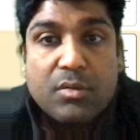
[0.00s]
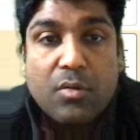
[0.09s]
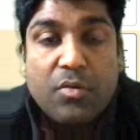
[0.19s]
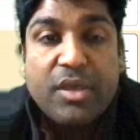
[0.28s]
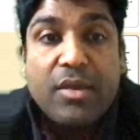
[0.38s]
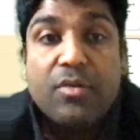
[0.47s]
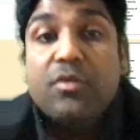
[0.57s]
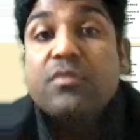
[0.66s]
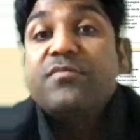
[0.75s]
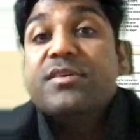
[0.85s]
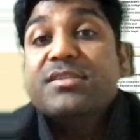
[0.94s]
Okay,
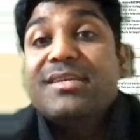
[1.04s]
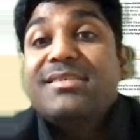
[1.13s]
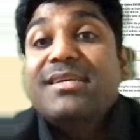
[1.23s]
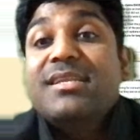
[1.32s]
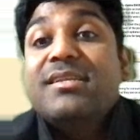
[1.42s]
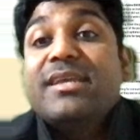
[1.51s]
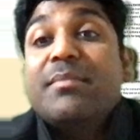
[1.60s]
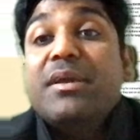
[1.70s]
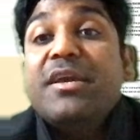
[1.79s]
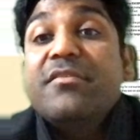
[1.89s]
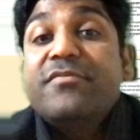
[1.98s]
no, first they're saying that can
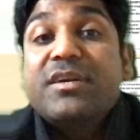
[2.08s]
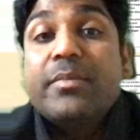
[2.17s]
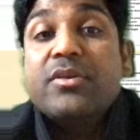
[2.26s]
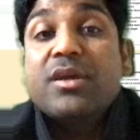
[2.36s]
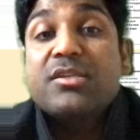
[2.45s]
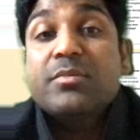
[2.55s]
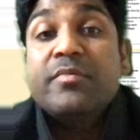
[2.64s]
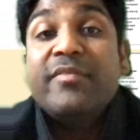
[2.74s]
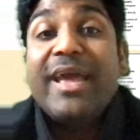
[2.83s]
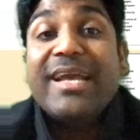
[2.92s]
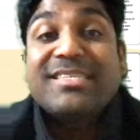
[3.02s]
be inferred about the
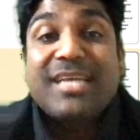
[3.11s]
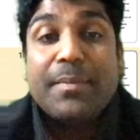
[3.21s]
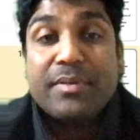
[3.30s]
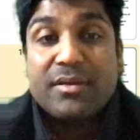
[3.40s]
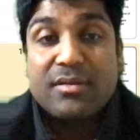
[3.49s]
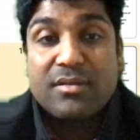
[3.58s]
consumer except.